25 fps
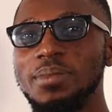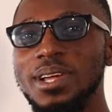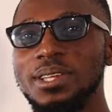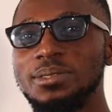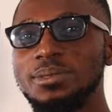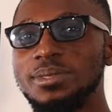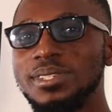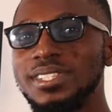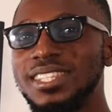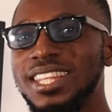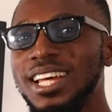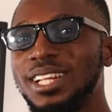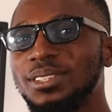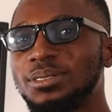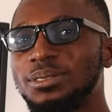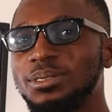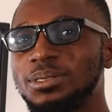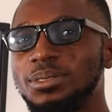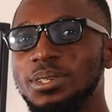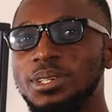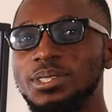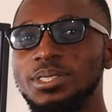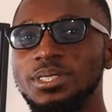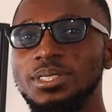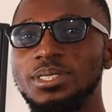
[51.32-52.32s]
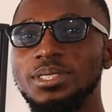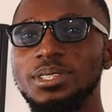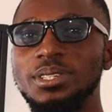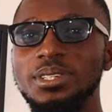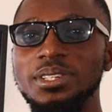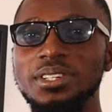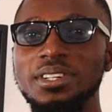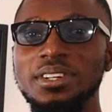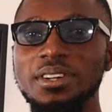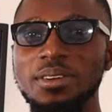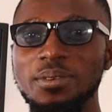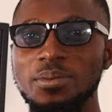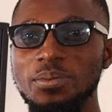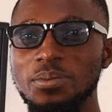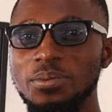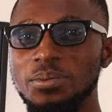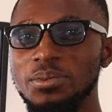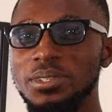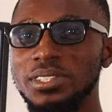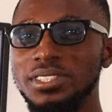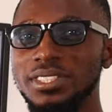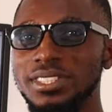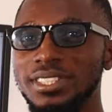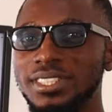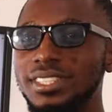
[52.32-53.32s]
me as we start with question
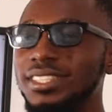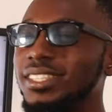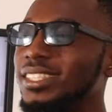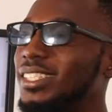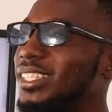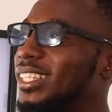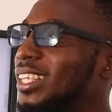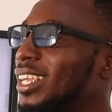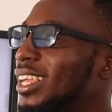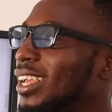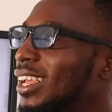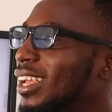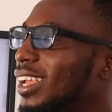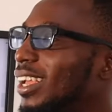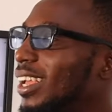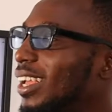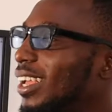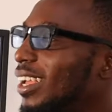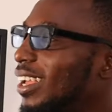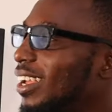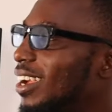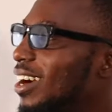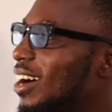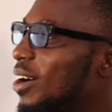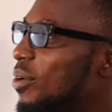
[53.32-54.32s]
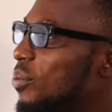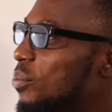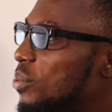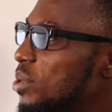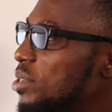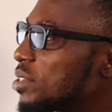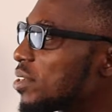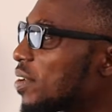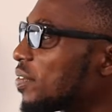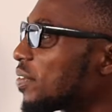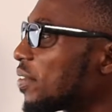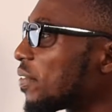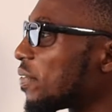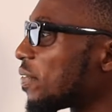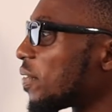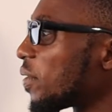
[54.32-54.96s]
1. Which of the